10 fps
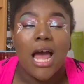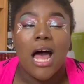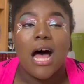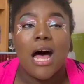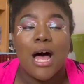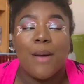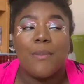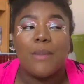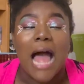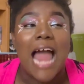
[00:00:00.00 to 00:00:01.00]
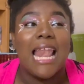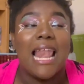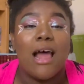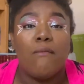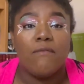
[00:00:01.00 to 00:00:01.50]
I
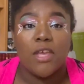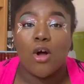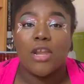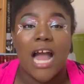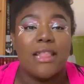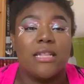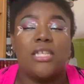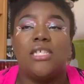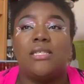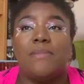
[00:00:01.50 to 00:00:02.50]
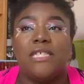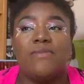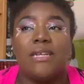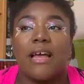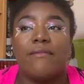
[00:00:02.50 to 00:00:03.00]
love Fiona. I think that she's the best
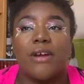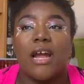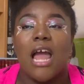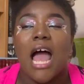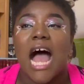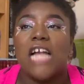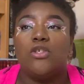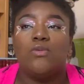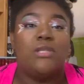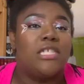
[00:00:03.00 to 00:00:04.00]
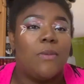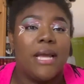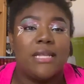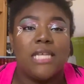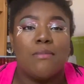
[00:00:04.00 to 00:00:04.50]
friend ever. I do wish that we
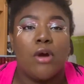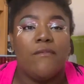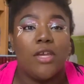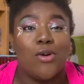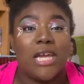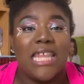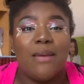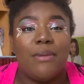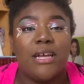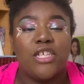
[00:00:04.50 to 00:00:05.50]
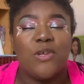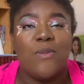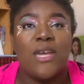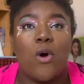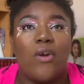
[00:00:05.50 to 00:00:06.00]
get to see more Fiona in the book.
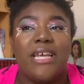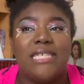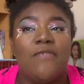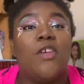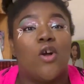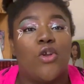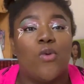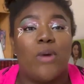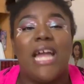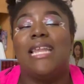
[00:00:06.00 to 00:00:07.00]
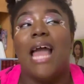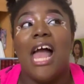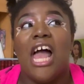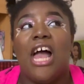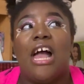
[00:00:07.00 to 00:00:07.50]
We only see Fiona when
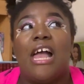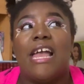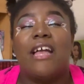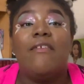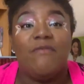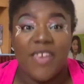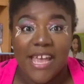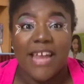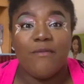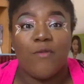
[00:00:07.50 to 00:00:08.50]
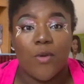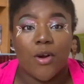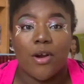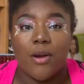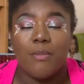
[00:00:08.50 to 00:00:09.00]
convenient
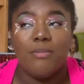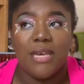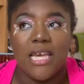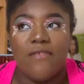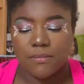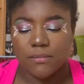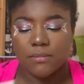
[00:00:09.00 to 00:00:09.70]
for me.